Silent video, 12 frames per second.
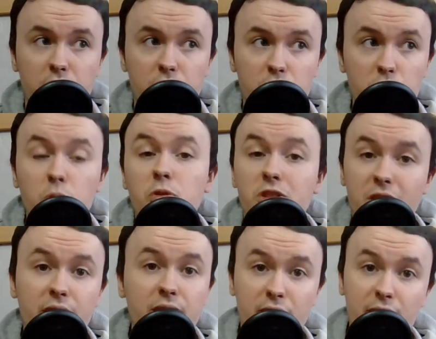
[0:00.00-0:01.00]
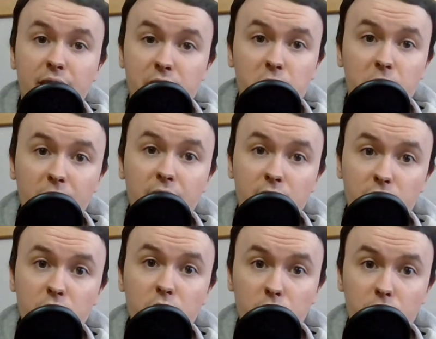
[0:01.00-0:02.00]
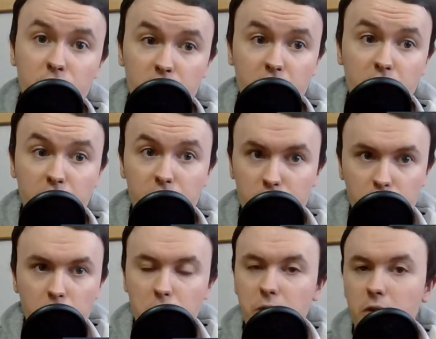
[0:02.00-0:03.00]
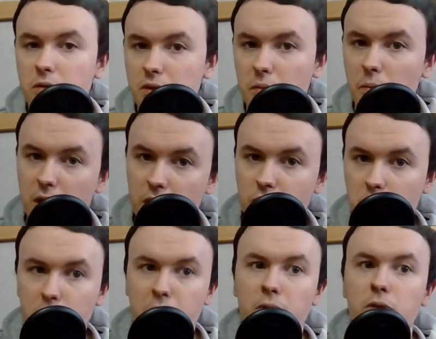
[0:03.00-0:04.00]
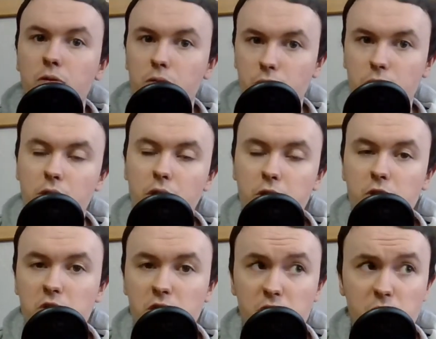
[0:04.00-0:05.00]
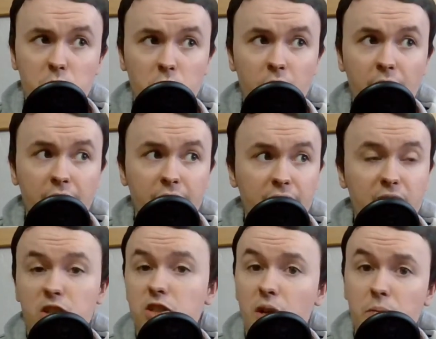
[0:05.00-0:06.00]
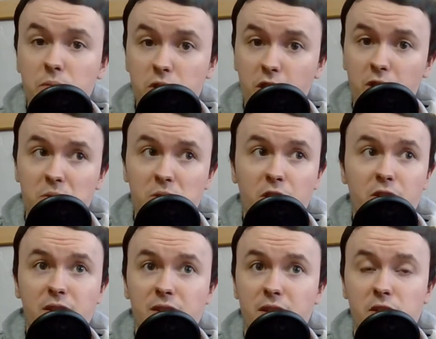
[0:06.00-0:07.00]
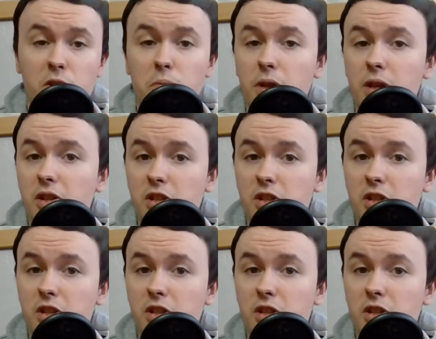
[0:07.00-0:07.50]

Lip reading: towards the latter end of the kind of what we know as the medieval period or the Hundred Years' War, in some circumstances this could be as